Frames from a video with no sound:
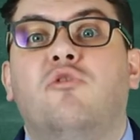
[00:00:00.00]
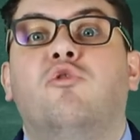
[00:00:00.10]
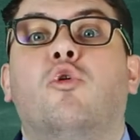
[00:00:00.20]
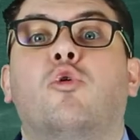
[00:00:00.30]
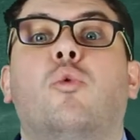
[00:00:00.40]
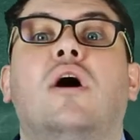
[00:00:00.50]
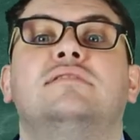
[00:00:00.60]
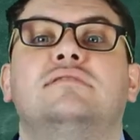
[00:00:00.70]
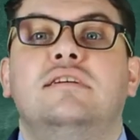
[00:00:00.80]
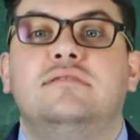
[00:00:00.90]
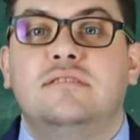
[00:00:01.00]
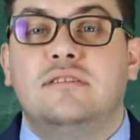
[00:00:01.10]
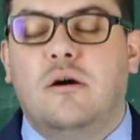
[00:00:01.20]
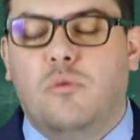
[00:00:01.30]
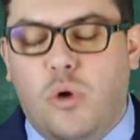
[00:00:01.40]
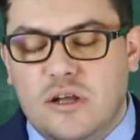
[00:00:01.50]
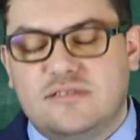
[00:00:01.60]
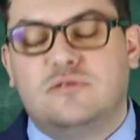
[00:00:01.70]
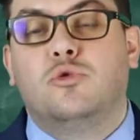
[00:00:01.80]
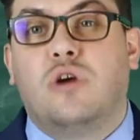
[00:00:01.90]
for
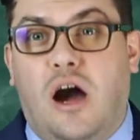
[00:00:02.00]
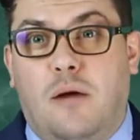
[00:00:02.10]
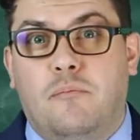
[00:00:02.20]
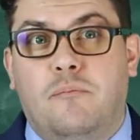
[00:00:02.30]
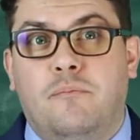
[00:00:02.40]
what's to come.